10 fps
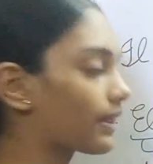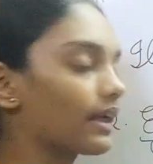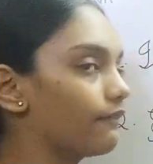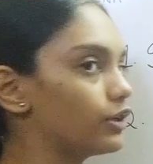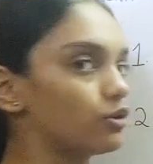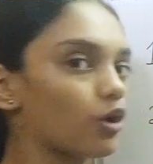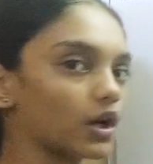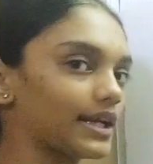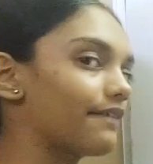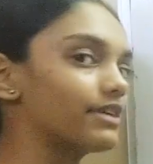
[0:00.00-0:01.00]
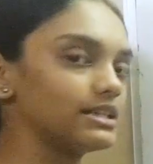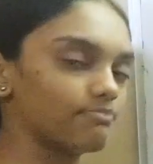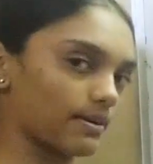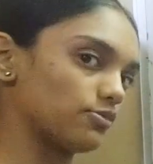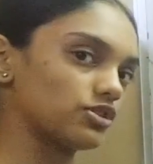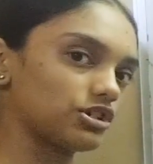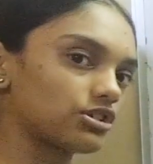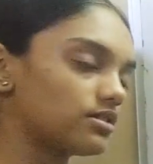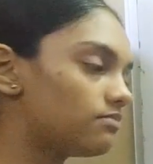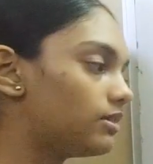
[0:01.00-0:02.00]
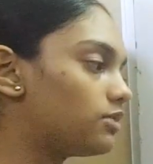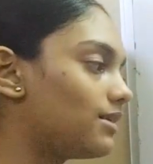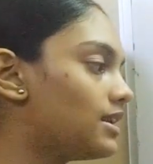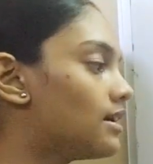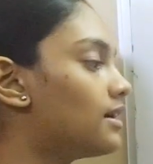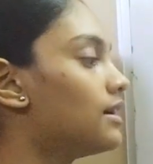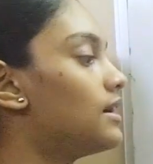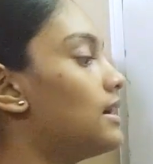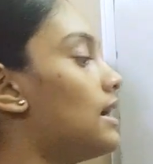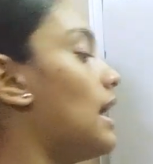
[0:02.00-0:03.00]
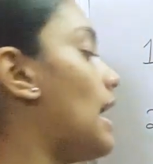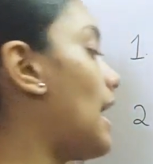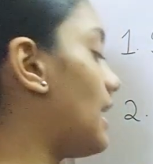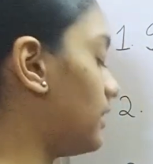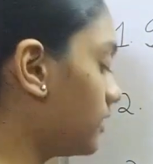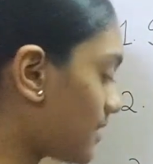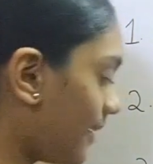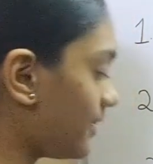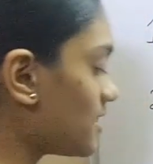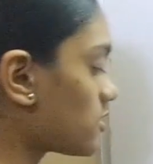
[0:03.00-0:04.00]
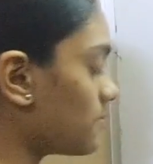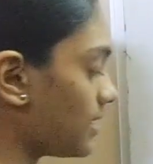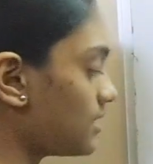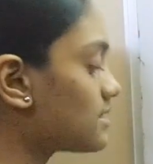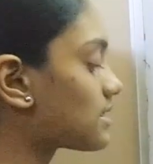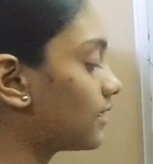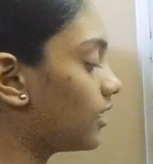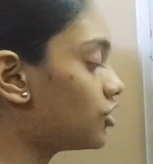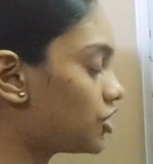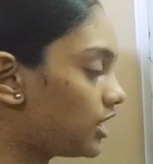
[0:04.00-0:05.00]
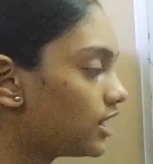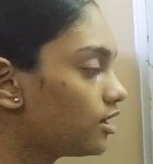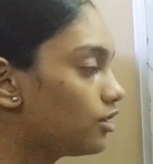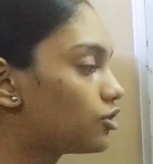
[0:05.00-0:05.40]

We do not have any preposition in between, and the sentence means she